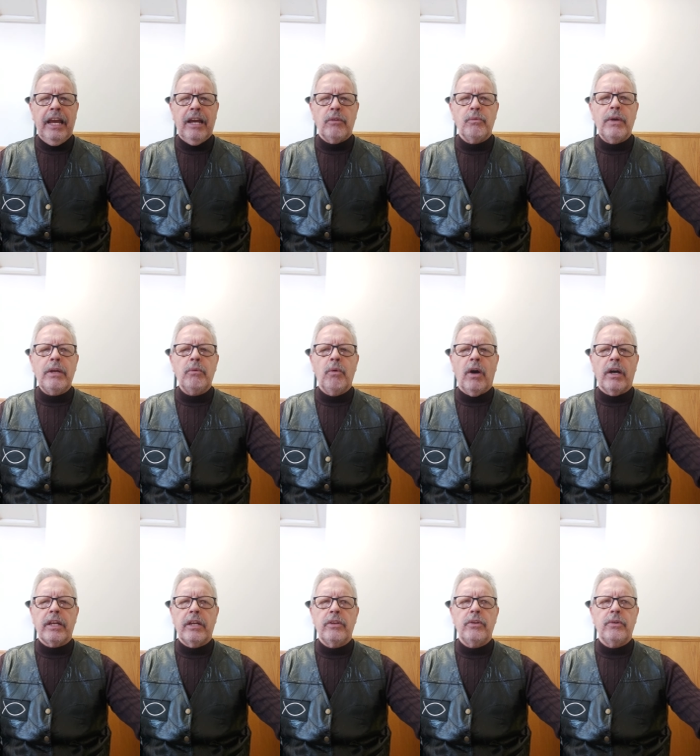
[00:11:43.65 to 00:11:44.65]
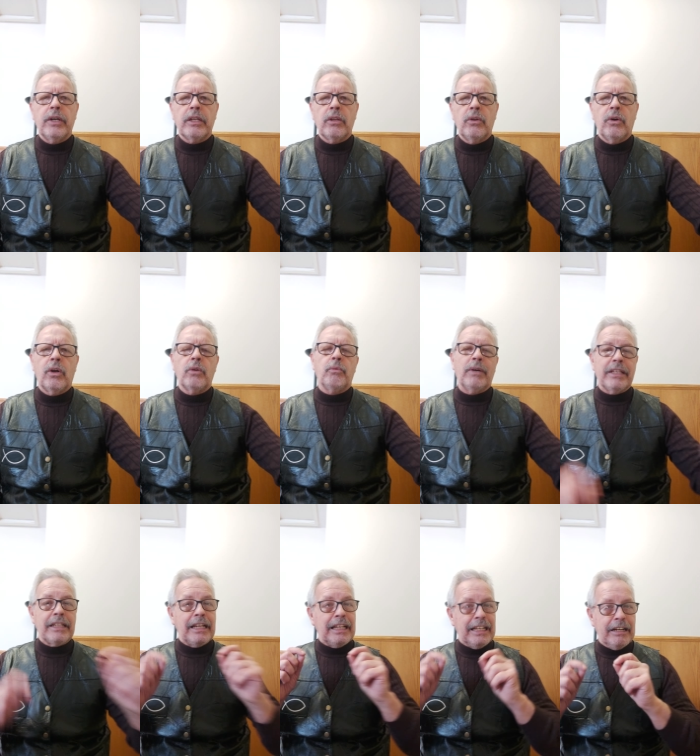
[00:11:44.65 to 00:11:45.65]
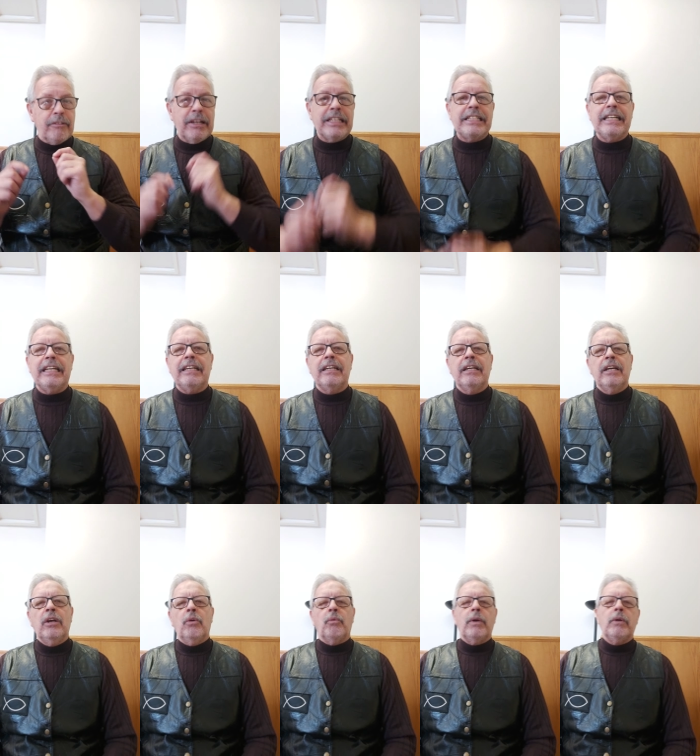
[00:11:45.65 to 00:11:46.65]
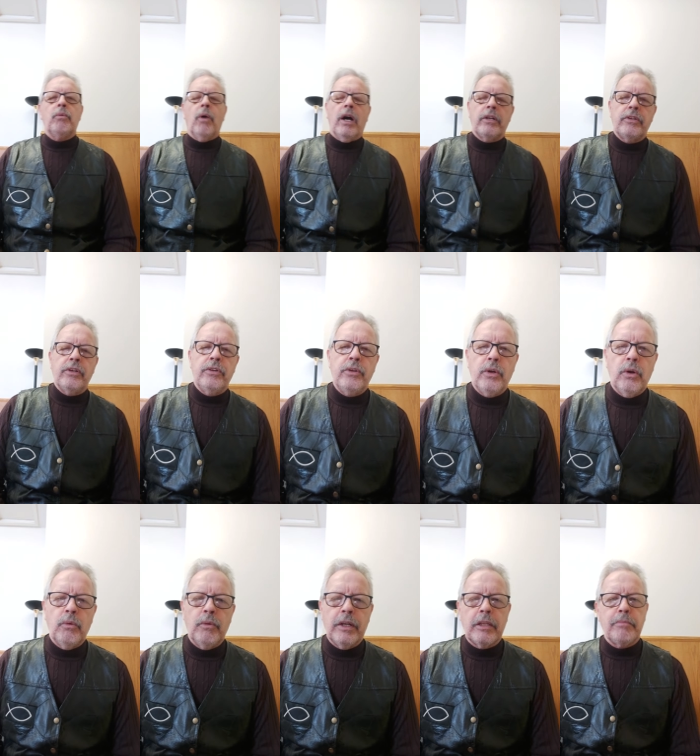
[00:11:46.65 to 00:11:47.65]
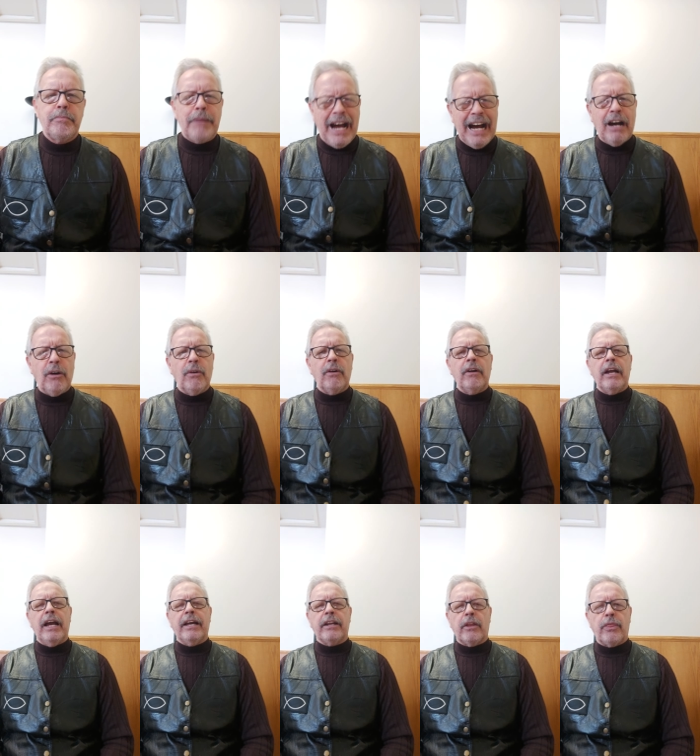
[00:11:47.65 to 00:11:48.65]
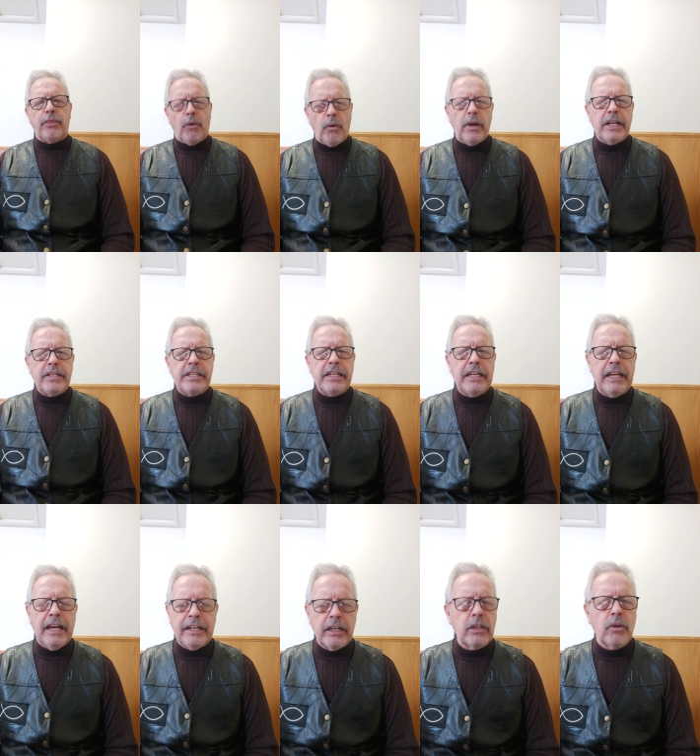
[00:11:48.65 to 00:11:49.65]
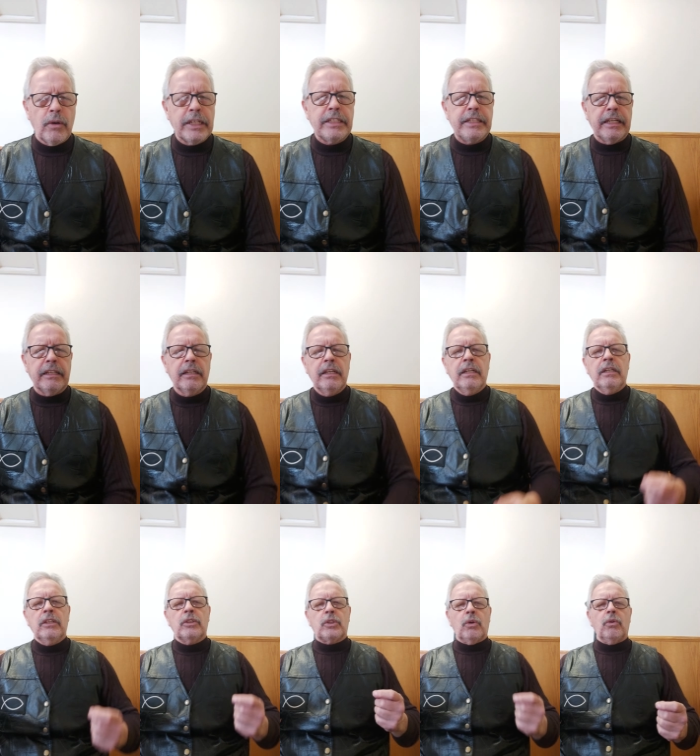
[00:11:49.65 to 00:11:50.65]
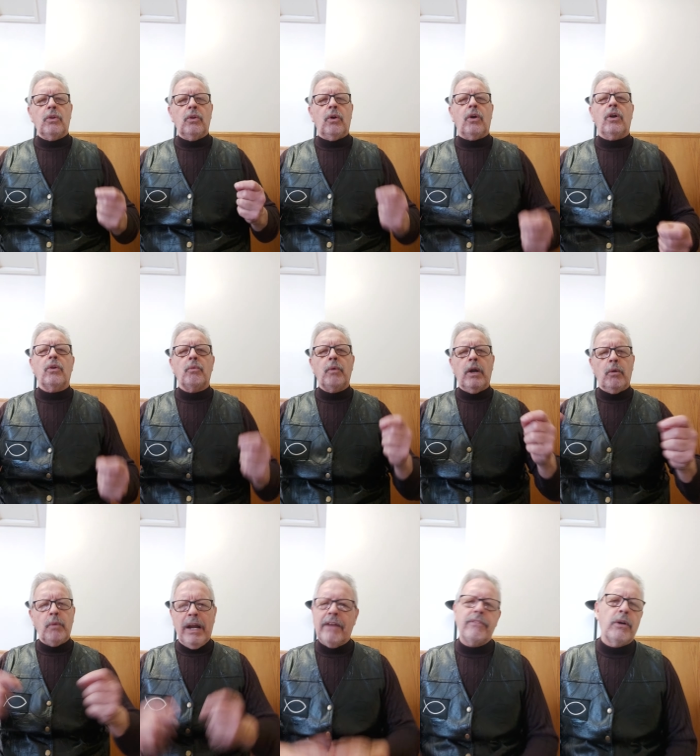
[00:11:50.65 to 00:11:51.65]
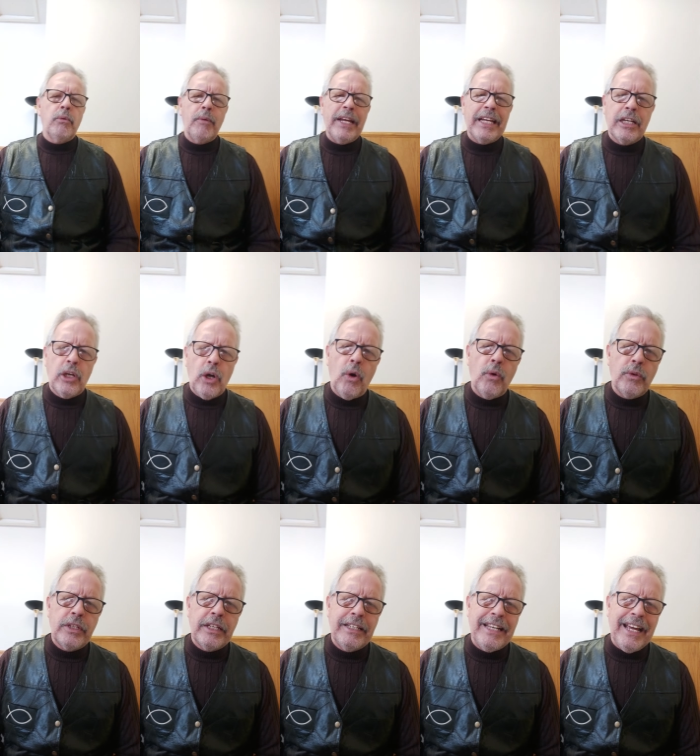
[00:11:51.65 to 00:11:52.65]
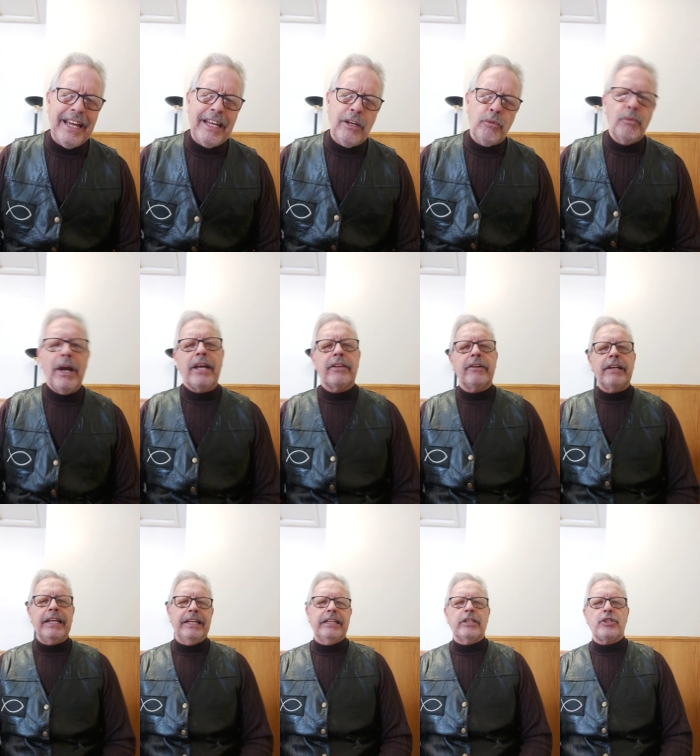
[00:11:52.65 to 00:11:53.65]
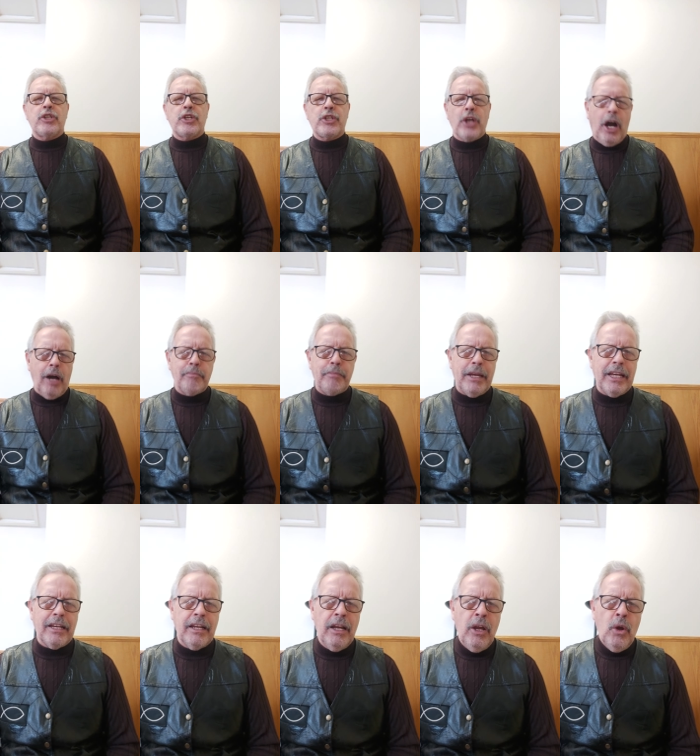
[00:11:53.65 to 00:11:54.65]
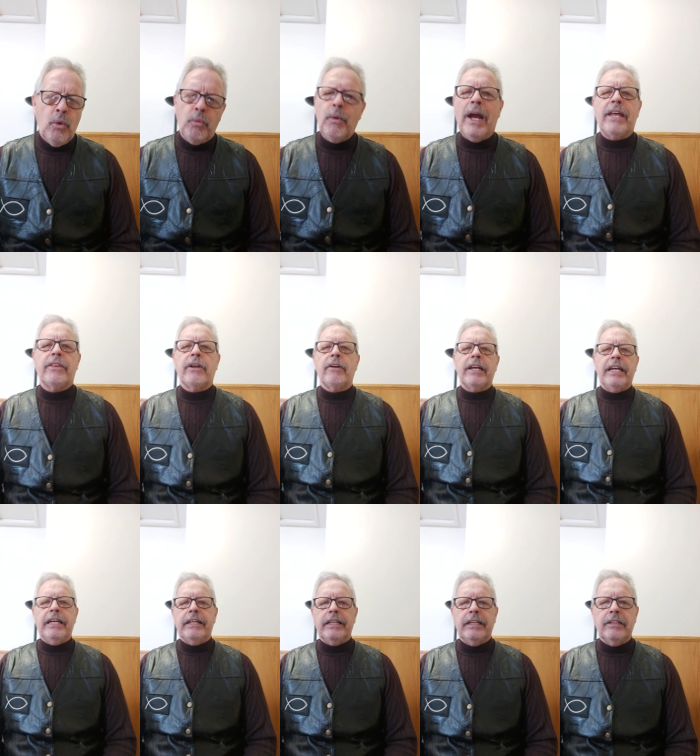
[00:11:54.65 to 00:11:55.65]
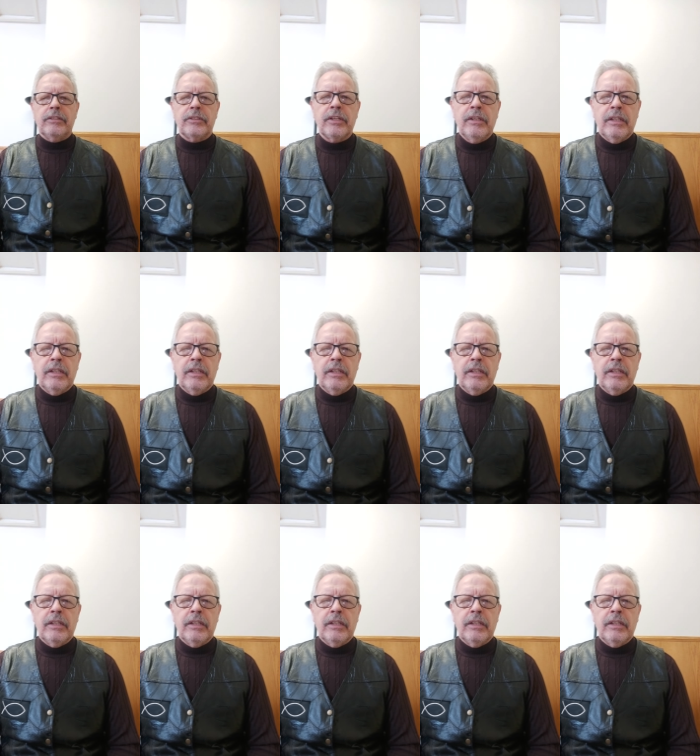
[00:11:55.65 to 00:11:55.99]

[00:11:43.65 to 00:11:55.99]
And we want to do it, Lord, with clarity. We want to do it with power and authority and anointing. So, Lord, wherever we go today, whether it is shopping, whether it is